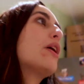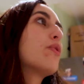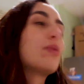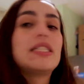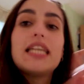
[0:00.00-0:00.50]

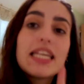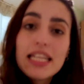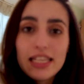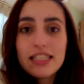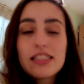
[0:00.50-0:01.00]

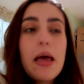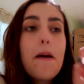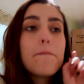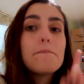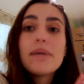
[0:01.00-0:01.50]
ridiculous,
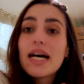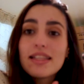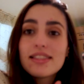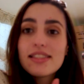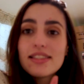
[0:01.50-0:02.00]

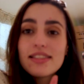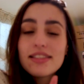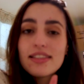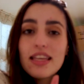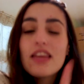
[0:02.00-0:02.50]
but
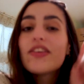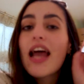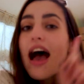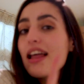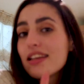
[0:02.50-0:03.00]
even
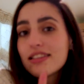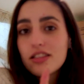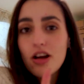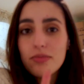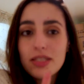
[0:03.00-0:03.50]
Alice
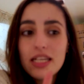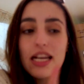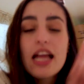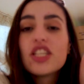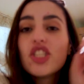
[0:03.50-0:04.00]
adopted
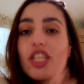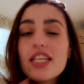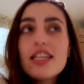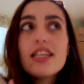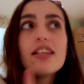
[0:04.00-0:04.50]
it and
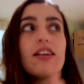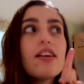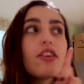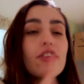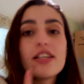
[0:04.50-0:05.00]
she
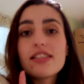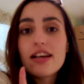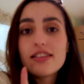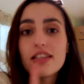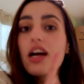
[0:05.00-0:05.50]

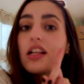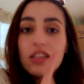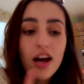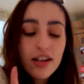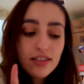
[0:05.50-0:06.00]
criticized it a
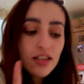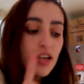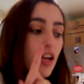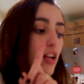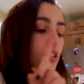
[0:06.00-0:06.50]
lot.
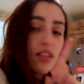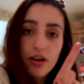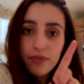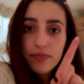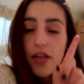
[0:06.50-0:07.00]

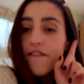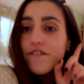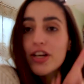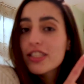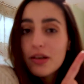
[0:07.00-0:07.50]
So
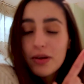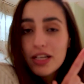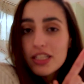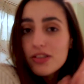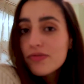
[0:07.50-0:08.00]
first thing we're
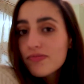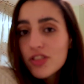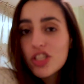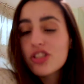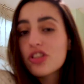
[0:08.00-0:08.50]
gonna do,
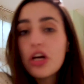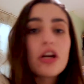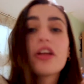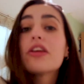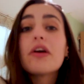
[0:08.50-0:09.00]
just
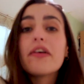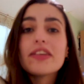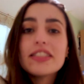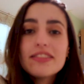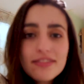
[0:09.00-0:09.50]
turn on your oven.